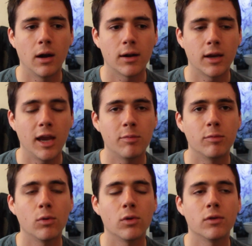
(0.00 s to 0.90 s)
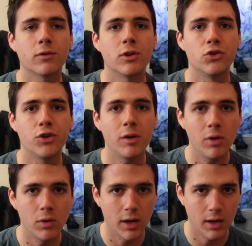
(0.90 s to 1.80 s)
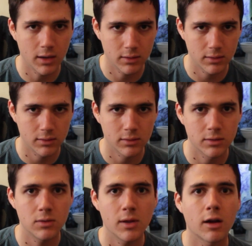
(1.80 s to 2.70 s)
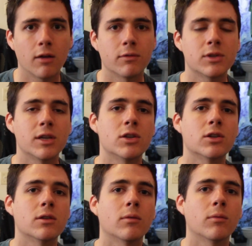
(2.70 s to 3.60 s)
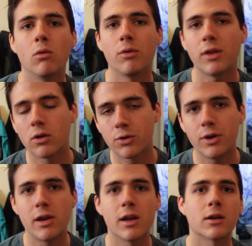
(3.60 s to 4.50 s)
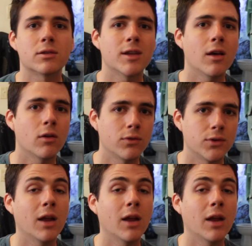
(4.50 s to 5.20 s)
are capable of contributing to that conversation without creating ourselves.